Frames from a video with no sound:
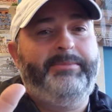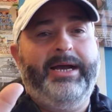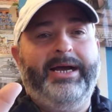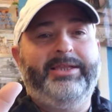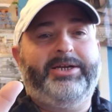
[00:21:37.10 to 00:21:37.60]

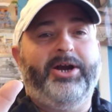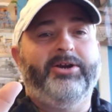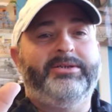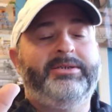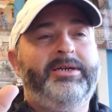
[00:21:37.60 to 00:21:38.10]
behind the
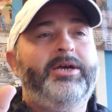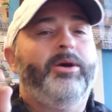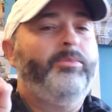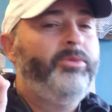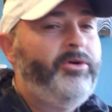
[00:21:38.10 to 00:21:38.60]
curtain,
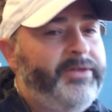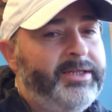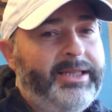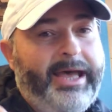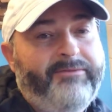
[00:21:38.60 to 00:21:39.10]
moving
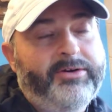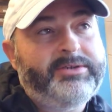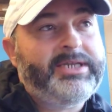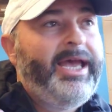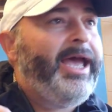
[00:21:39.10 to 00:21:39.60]
the
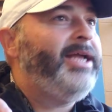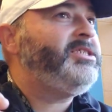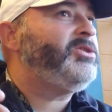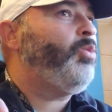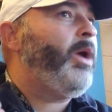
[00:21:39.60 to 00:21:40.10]
levers, and
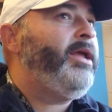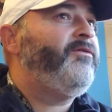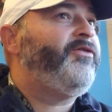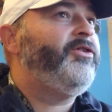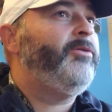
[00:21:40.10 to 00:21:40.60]
just
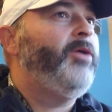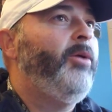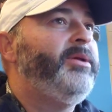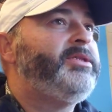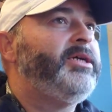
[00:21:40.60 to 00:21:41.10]
waiting for their
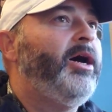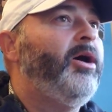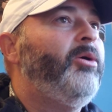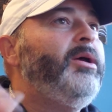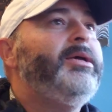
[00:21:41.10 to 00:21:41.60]
moment to
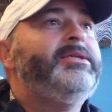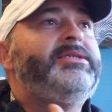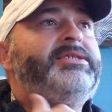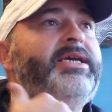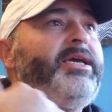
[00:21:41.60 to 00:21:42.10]
go,
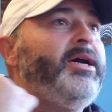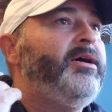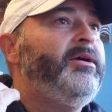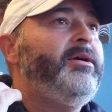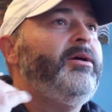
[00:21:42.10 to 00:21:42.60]
"See
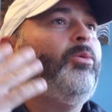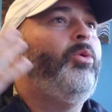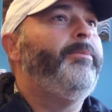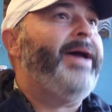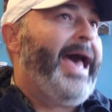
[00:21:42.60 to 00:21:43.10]
ya,
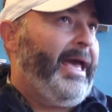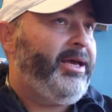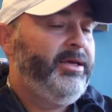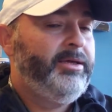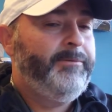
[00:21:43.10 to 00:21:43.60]
we're
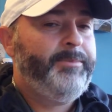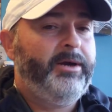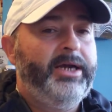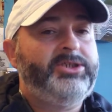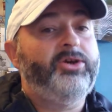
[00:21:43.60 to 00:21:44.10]
back." All
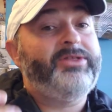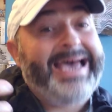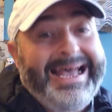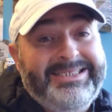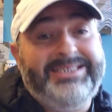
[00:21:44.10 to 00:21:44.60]
right, so
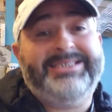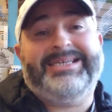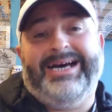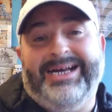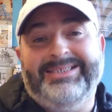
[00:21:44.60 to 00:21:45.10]
that's this
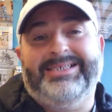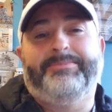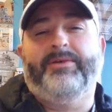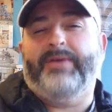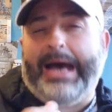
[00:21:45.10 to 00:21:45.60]

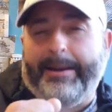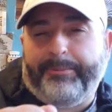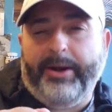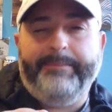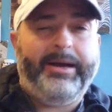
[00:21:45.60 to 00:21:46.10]
concept of
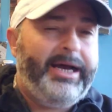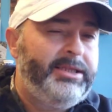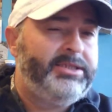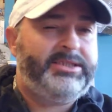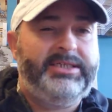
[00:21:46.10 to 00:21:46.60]
operating
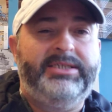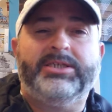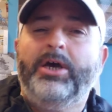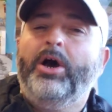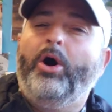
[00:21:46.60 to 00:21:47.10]
behind the
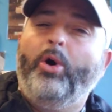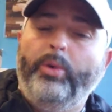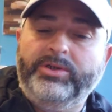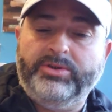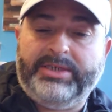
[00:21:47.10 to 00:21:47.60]
scenes,
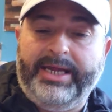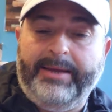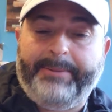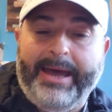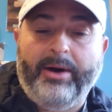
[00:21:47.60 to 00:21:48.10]
always
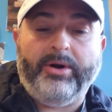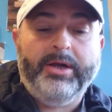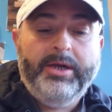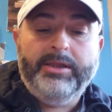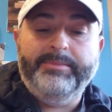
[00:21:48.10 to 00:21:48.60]
retaining power.
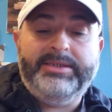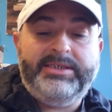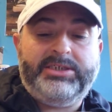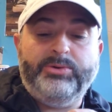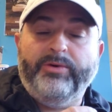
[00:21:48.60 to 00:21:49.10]
The
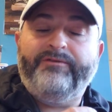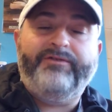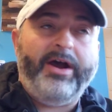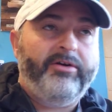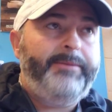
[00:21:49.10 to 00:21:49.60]
Medici were
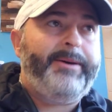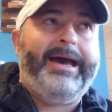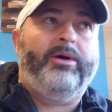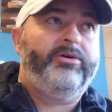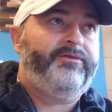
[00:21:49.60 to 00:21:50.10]
very
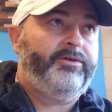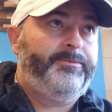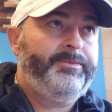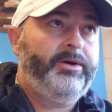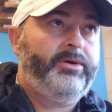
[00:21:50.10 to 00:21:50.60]

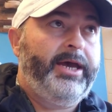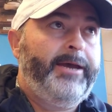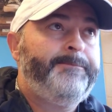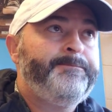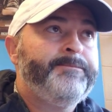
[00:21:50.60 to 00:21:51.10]
powerful,
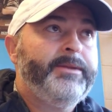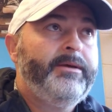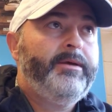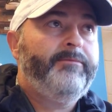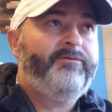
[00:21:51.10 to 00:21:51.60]
okay?
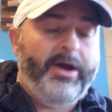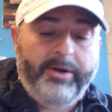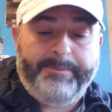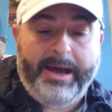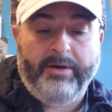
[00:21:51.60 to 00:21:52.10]

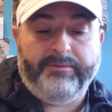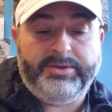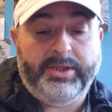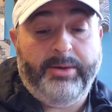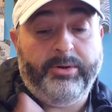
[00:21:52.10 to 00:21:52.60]
Very powerful.
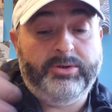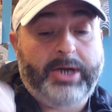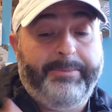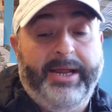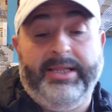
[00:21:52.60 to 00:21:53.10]
So then we're
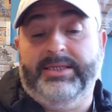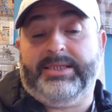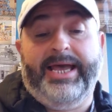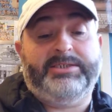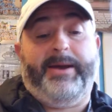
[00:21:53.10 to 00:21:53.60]
dropping down to this
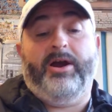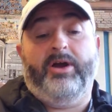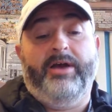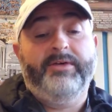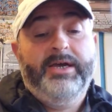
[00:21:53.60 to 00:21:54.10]
last
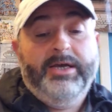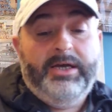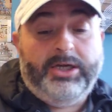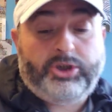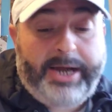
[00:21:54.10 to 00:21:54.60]
paragraph.
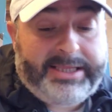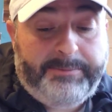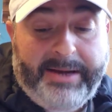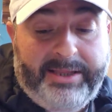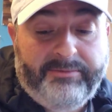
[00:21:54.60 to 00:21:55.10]

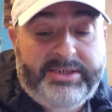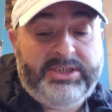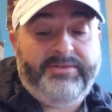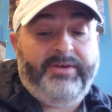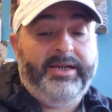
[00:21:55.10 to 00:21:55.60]
Attracted by the
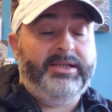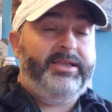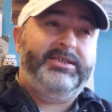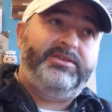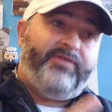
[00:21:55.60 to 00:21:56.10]
riches of Italy,
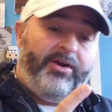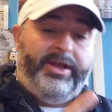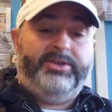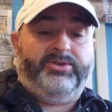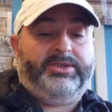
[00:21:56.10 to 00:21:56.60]
this is
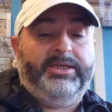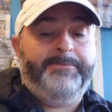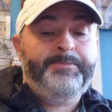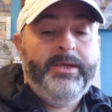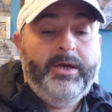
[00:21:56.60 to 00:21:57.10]
very
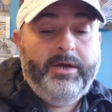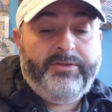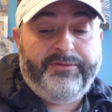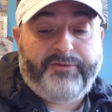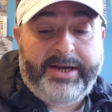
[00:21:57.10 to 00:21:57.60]
interesting.
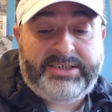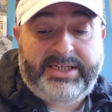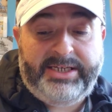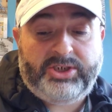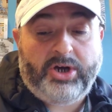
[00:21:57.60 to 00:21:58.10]
The French
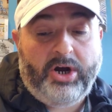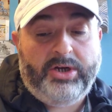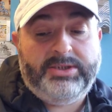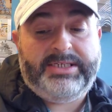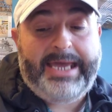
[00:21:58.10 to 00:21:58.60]
King
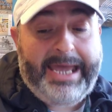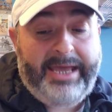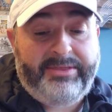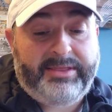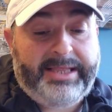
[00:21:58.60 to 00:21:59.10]
Charles
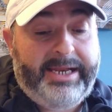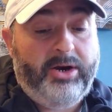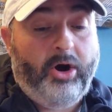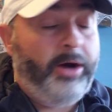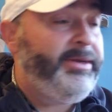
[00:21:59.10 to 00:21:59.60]
VIII led an
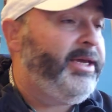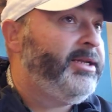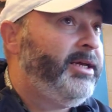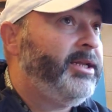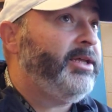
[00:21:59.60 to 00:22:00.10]
army
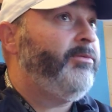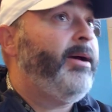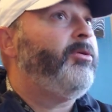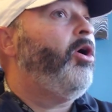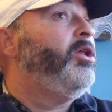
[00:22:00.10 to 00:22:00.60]
into Italy.
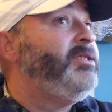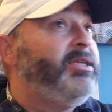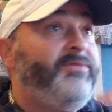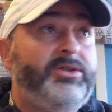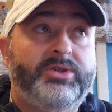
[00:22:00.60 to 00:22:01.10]
Remember, all these
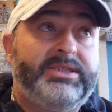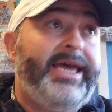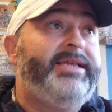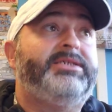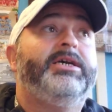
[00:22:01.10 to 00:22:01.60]
individual
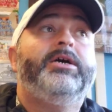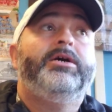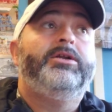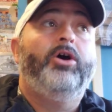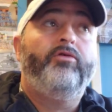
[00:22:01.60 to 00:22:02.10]
states,
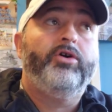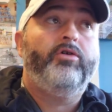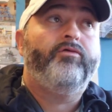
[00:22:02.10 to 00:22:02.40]
no real